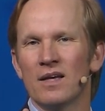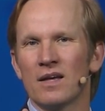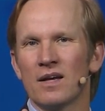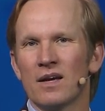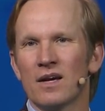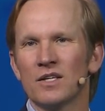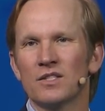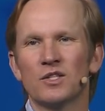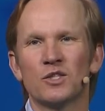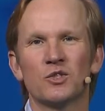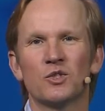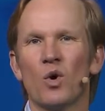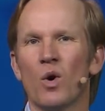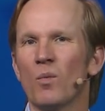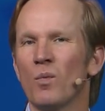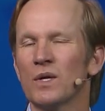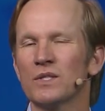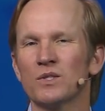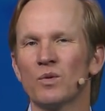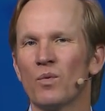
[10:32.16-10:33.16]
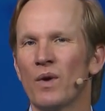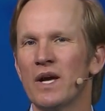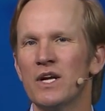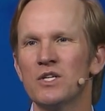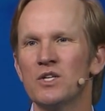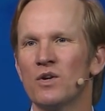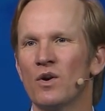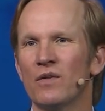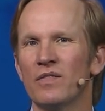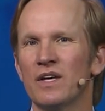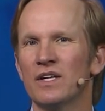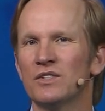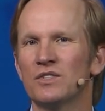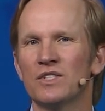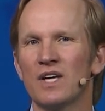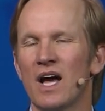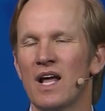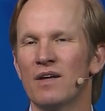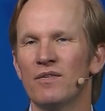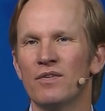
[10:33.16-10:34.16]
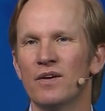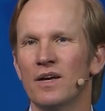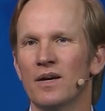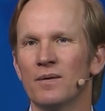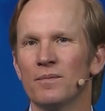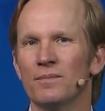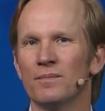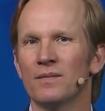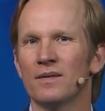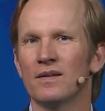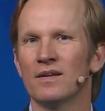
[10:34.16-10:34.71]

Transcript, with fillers: Because the storm wasn't raging on the inside of him,